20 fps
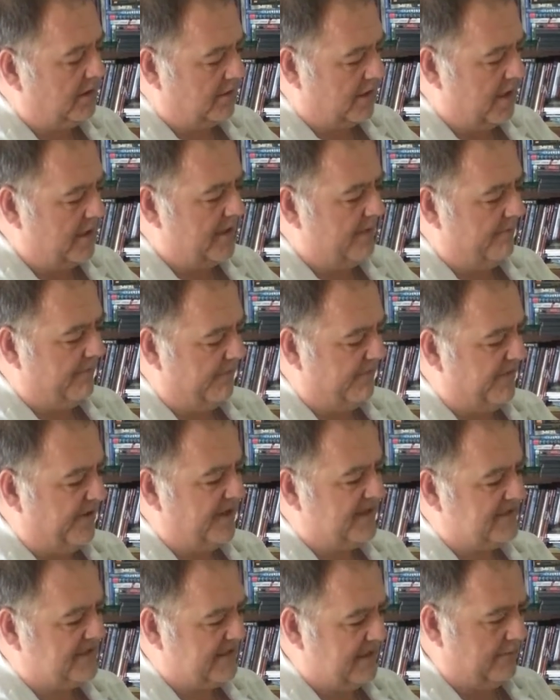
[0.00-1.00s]
A lot of them are
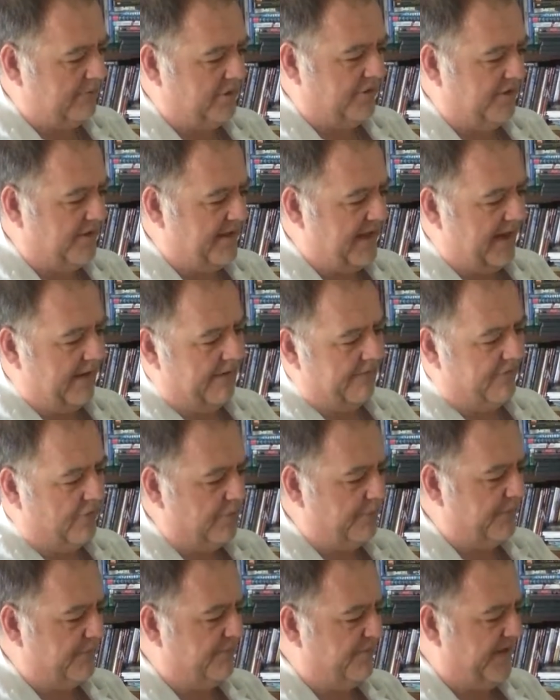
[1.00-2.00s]
very similar, and they have
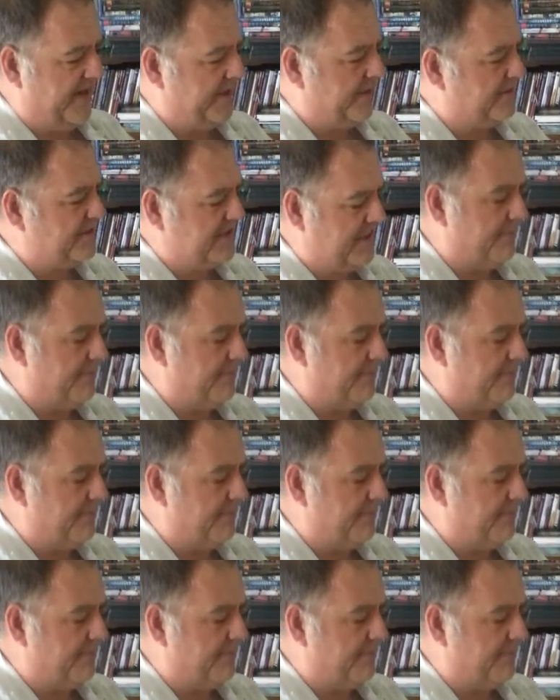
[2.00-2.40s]
open fingers.